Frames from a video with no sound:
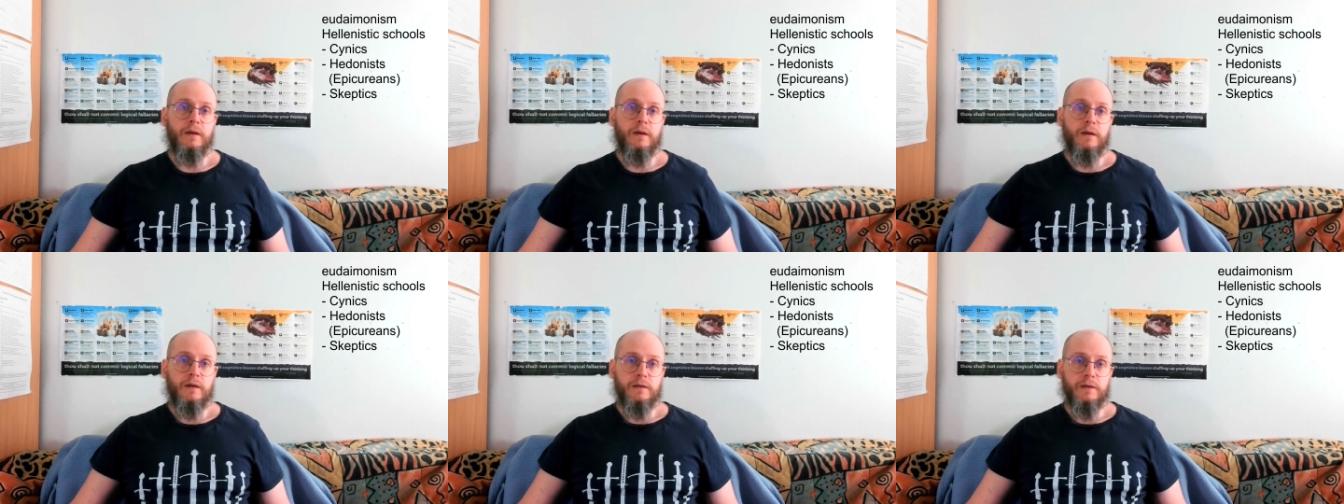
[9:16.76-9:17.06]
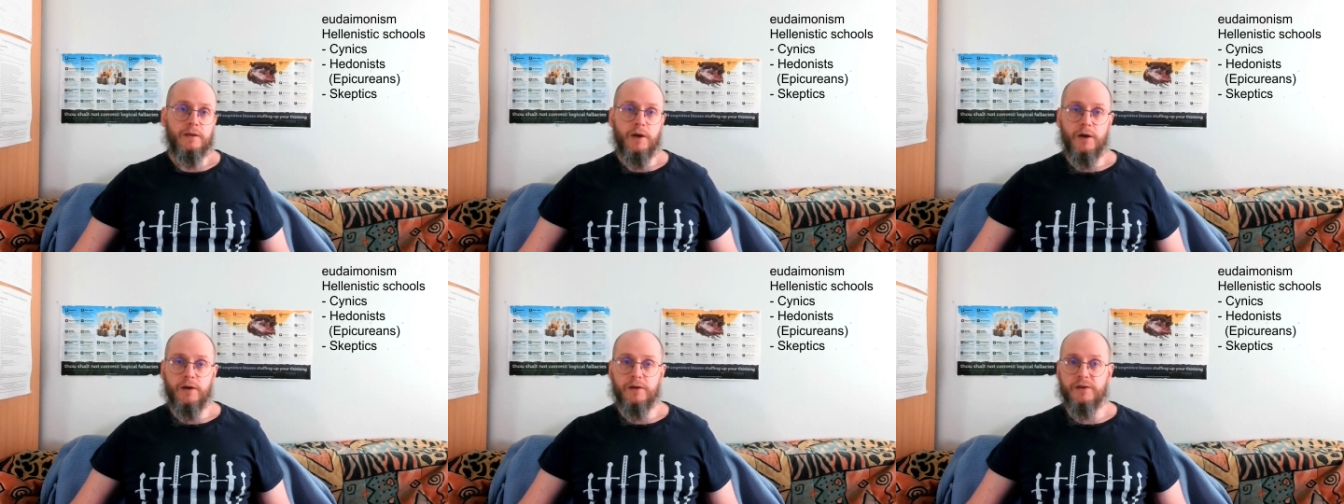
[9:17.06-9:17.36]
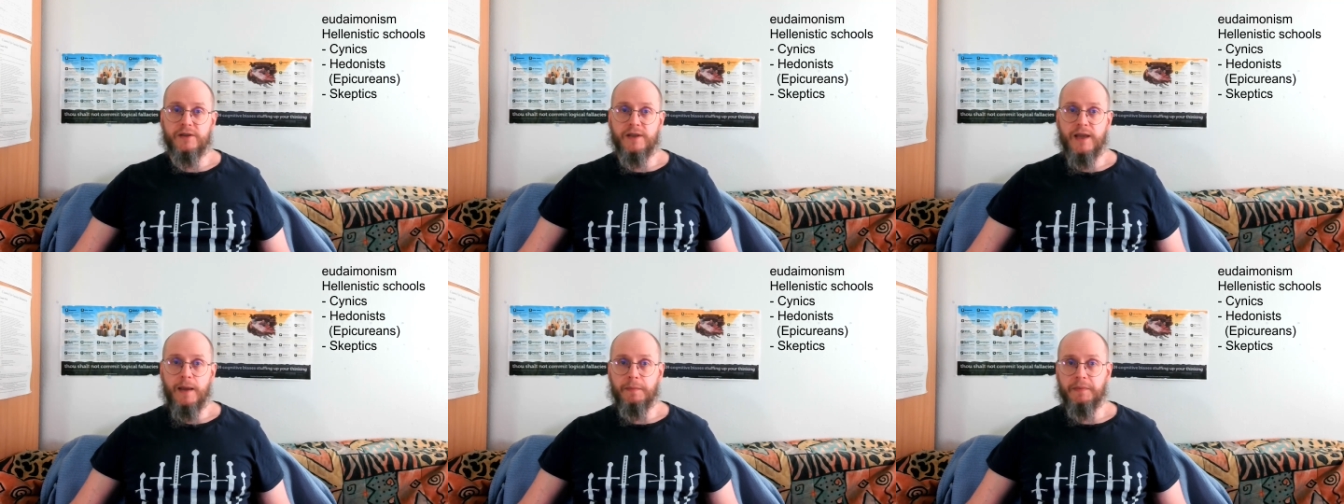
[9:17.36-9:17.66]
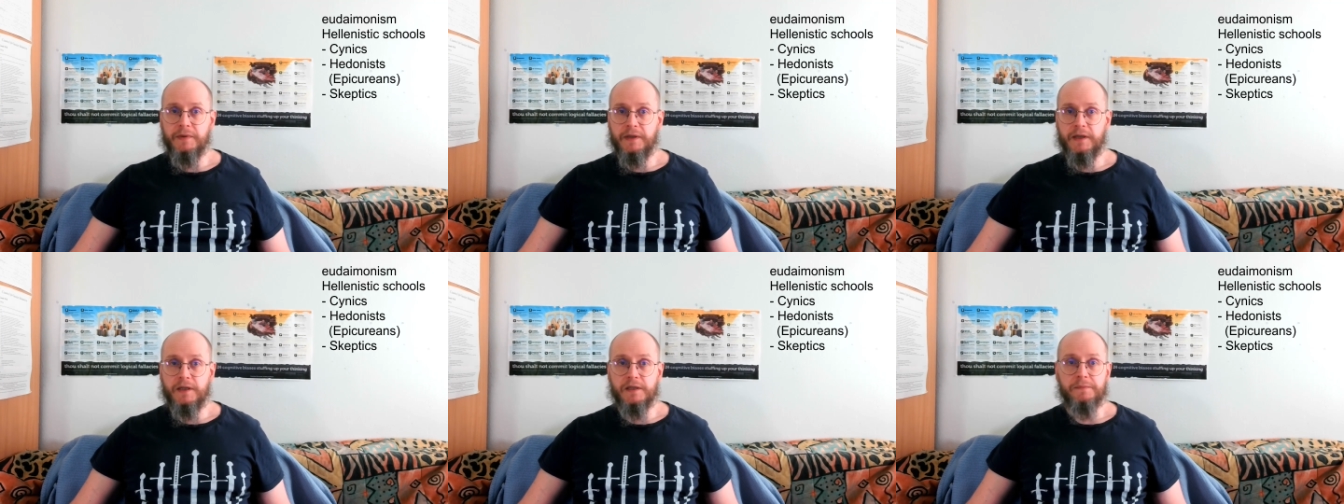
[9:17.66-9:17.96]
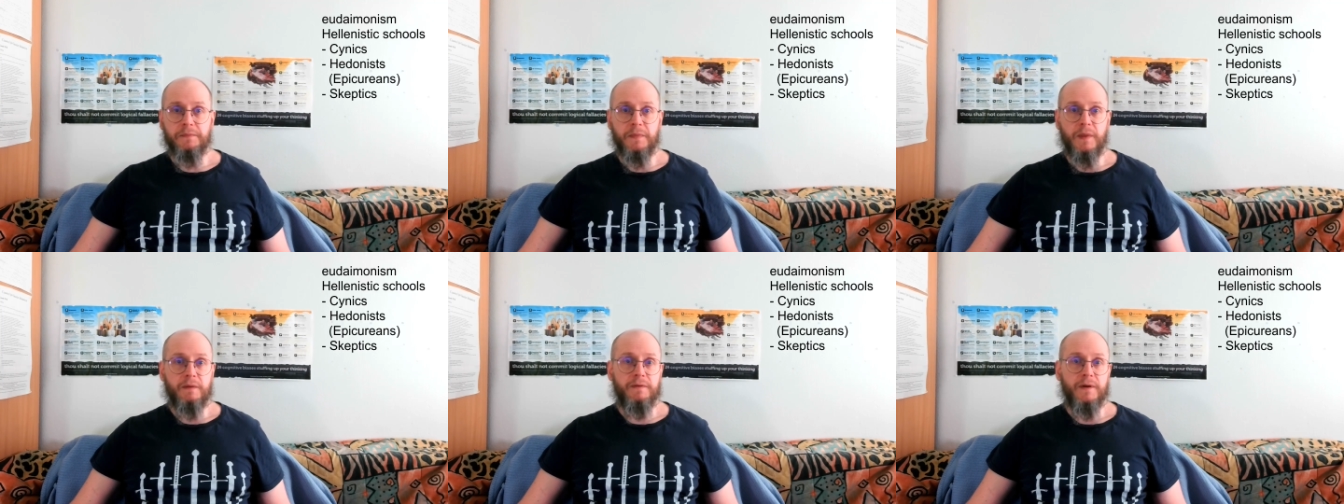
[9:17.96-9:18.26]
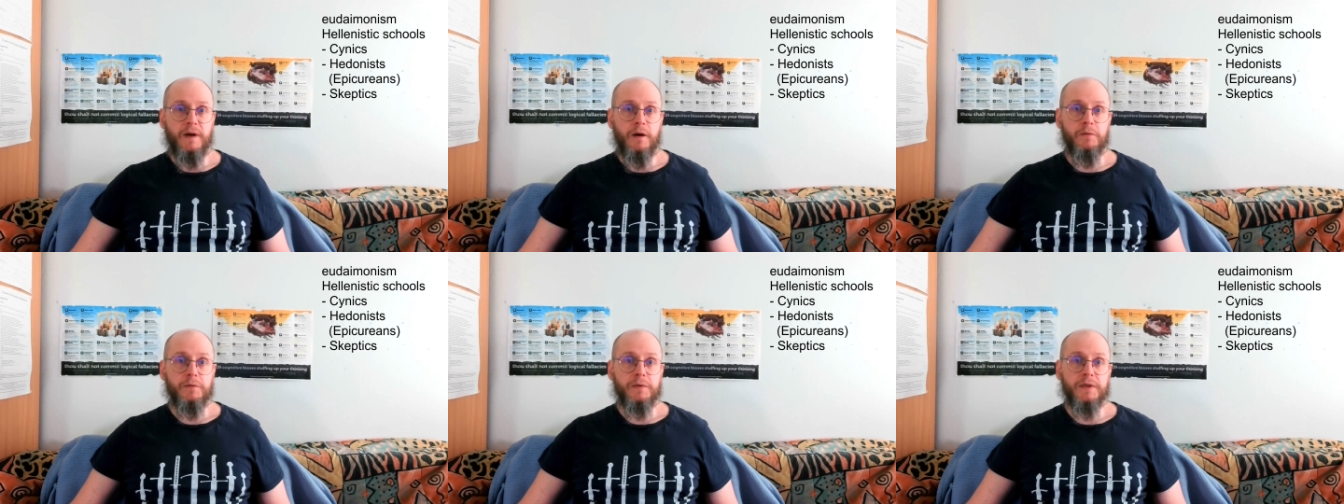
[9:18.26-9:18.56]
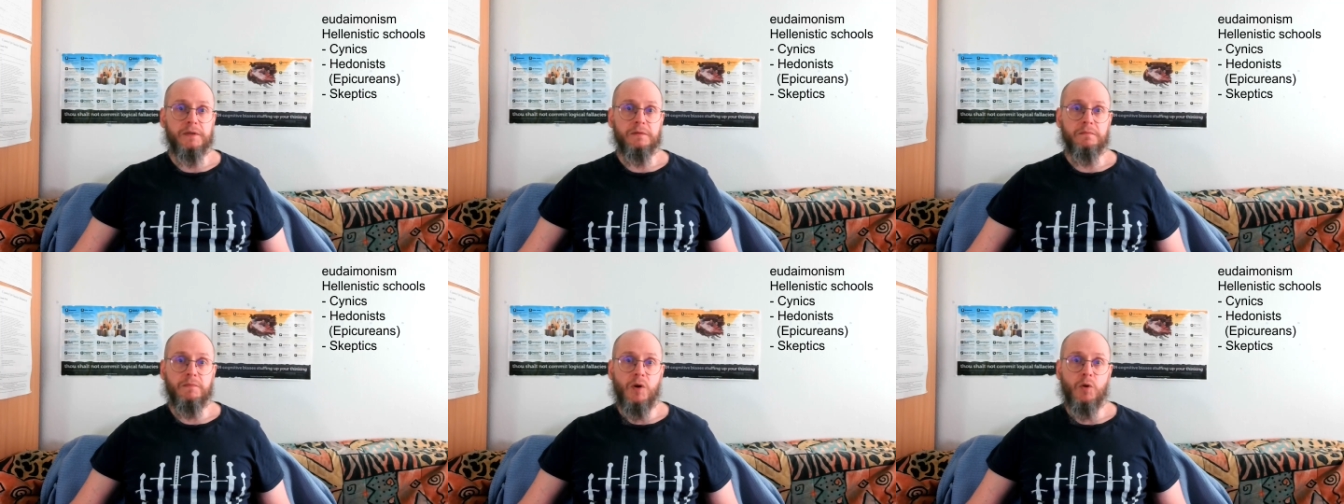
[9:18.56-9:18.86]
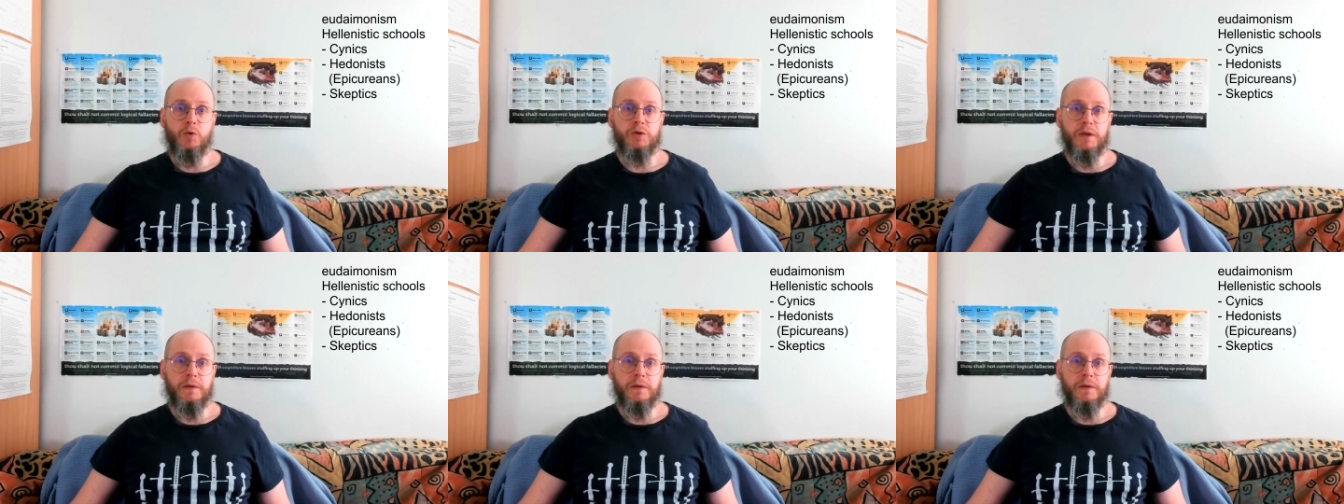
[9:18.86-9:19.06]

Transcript: The skeptics found it most